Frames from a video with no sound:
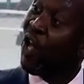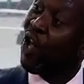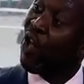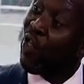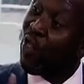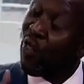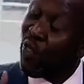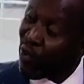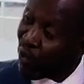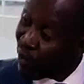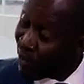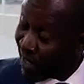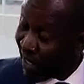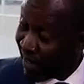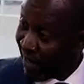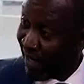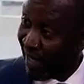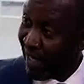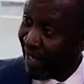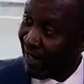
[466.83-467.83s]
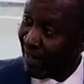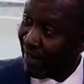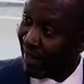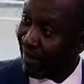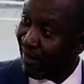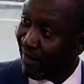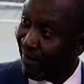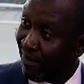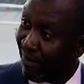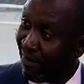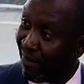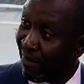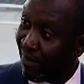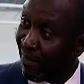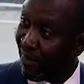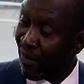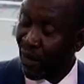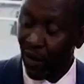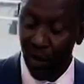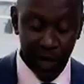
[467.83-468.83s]
Those are the gains,
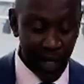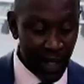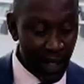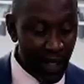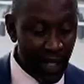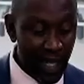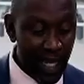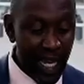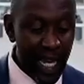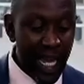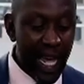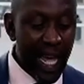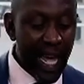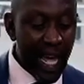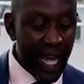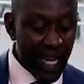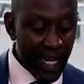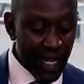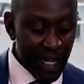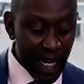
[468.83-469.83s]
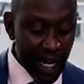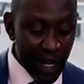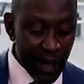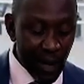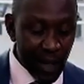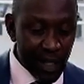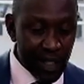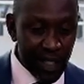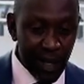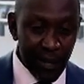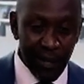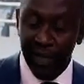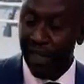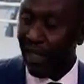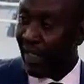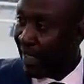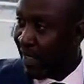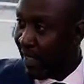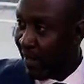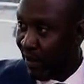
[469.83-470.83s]
okay? And something
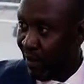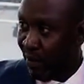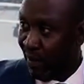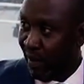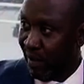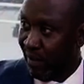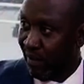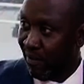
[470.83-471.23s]
tells me